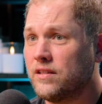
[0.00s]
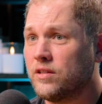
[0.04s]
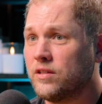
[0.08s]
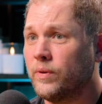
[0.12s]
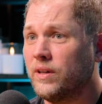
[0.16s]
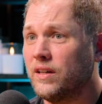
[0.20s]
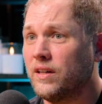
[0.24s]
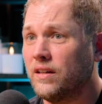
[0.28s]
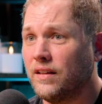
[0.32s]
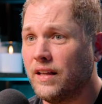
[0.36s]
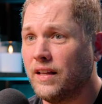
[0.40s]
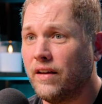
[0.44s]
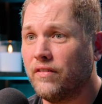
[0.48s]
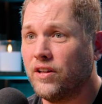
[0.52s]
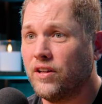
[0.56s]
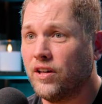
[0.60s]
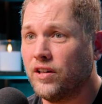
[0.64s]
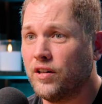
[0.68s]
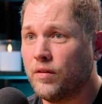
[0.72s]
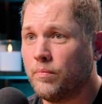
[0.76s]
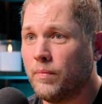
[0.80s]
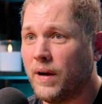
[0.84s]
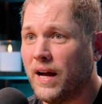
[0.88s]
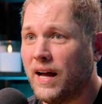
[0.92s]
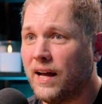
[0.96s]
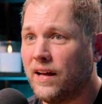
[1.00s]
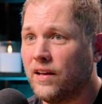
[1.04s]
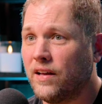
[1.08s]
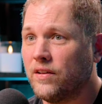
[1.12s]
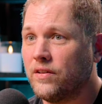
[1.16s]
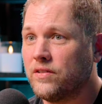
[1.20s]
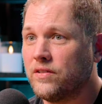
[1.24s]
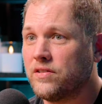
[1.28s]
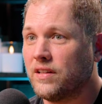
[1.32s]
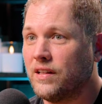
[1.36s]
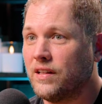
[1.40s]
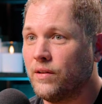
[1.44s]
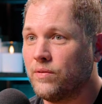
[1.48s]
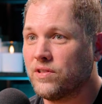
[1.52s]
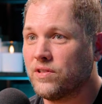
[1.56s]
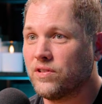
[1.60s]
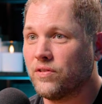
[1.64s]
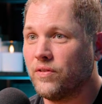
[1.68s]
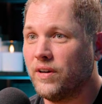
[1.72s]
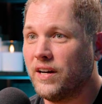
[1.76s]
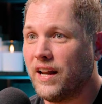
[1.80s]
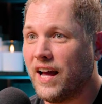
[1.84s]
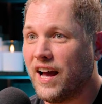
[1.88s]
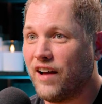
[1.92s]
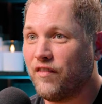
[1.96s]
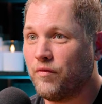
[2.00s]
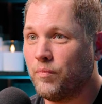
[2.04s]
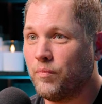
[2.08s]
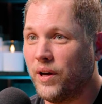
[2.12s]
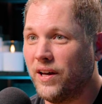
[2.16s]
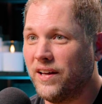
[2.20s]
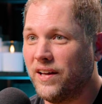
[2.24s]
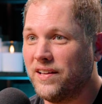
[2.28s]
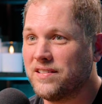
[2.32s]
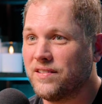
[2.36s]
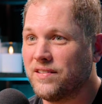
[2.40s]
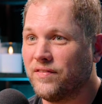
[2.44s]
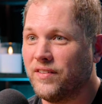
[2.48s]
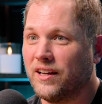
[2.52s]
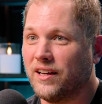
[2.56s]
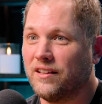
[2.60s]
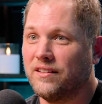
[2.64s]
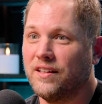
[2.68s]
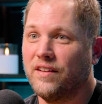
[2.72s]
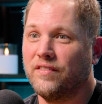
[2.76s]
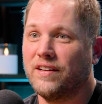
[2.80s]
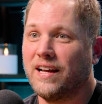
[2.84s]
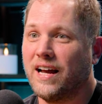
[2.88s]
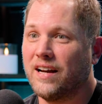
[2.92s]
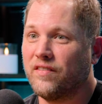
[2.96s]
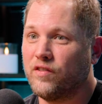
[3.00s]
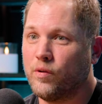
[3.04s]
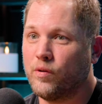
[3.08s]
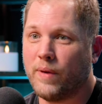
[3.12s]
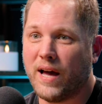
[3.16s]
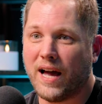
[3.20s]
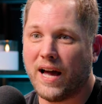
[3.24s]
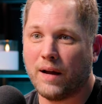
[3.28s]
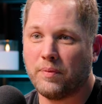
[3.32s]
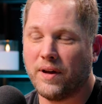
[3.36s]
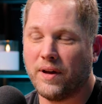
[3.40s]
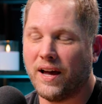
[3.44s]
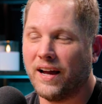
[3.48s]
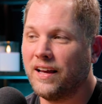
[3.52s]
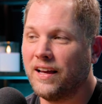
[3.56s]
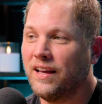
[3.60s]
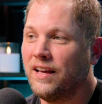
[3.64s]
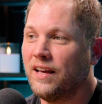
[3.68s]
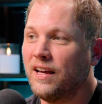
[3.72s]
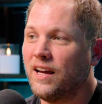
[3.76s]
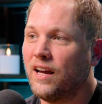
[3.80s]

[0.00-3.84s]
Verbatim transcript: So we did eleven hundred miles, and that was three and a half months of like living out of a backpack.